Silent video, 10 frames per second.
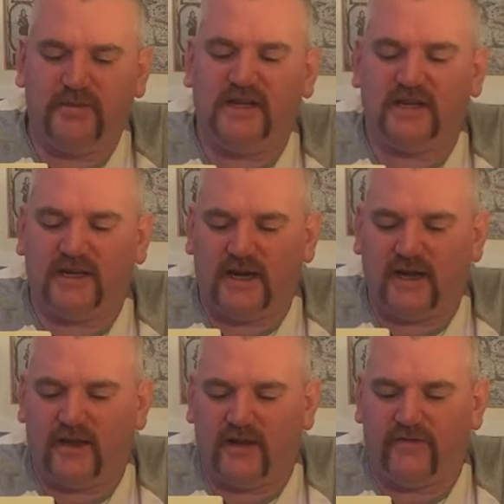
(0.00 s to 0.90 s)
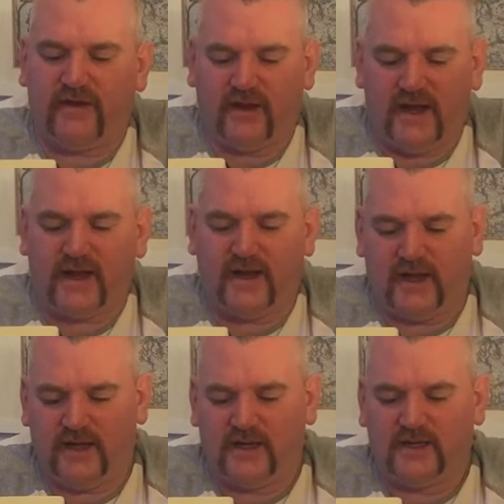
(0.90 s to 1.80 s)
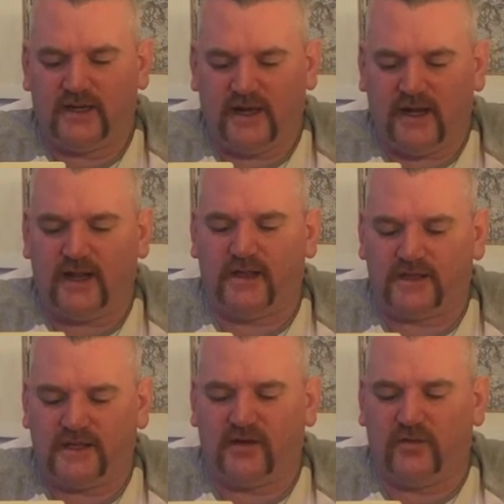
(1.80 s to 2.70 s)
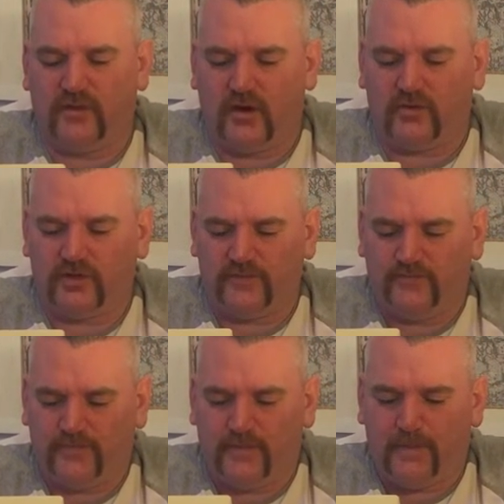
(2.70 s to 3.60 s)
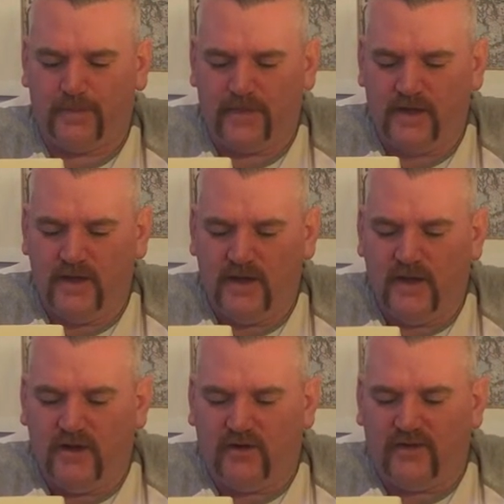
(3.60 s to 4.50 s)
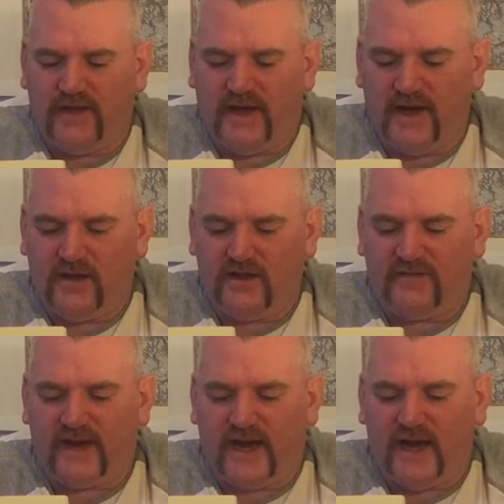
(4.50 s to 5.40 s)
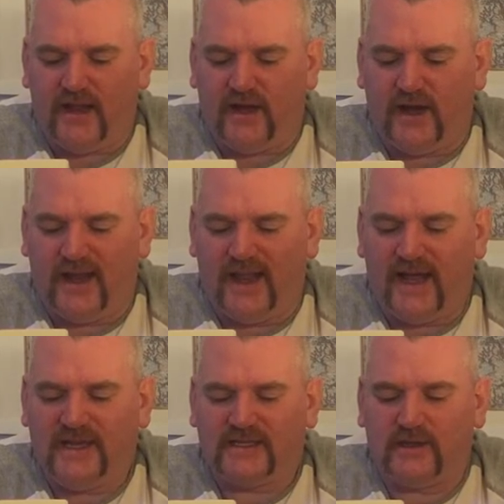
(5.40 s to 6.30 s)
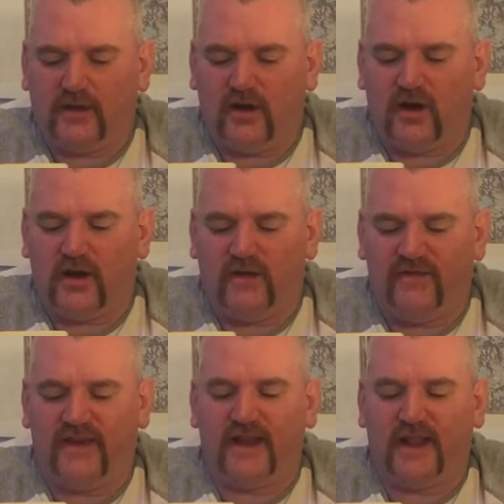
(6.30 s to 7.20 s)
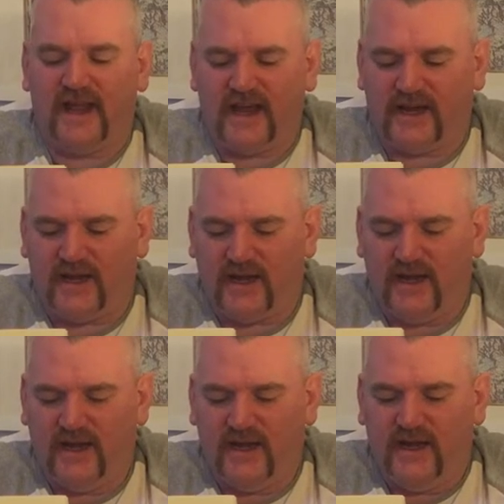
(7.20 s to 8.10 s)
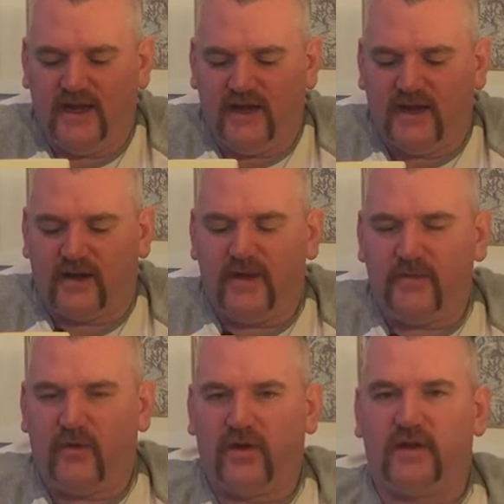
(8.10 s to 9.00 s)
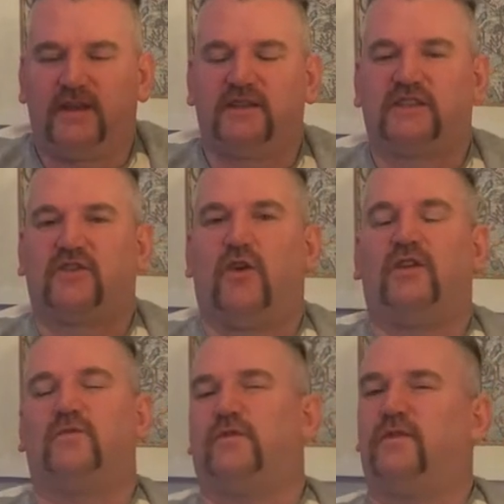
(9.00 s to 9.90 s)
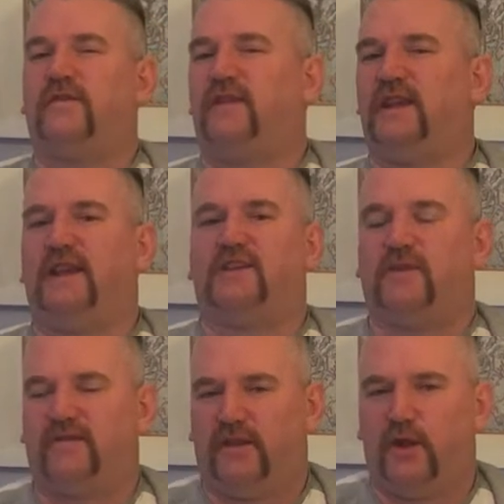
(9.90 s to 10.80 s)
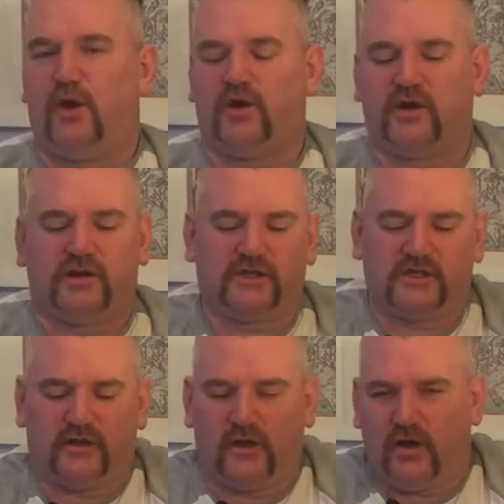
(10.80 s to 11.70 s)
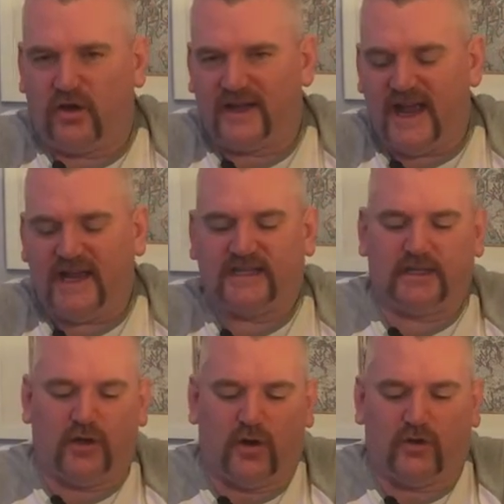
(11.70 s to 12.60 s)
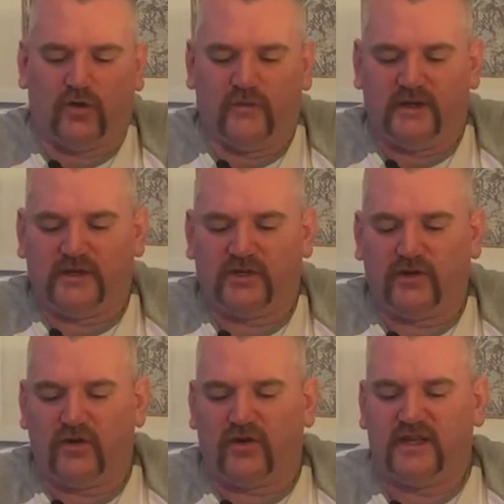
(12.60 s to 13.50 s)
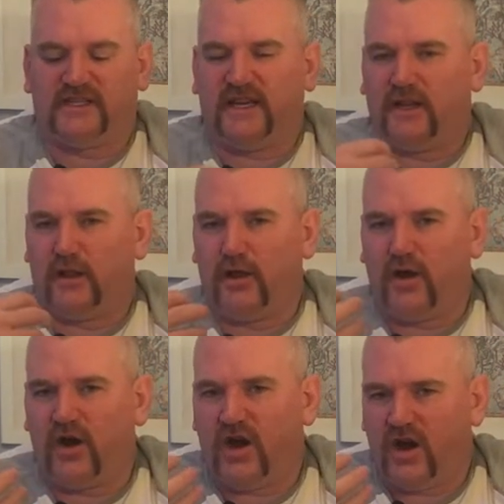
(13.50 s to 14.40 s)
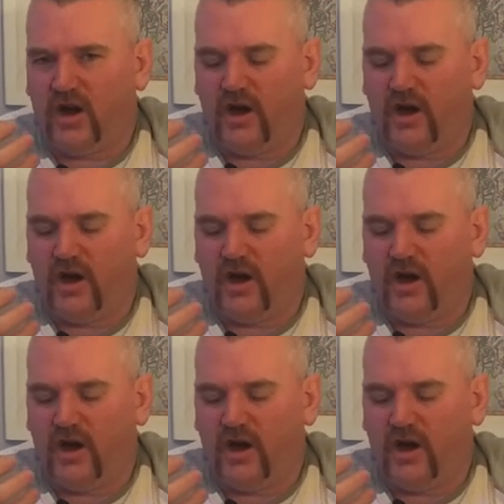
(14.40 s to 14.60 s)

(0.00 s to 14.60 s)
peaty Islay, Finlaggan Islay single malt. On the island of Islay lies Loch Finlaggan. Remember, we're in Scotland, we don't have lakes, we have lochs, Loch Ness, Loch Lomond. So you're not really saying loch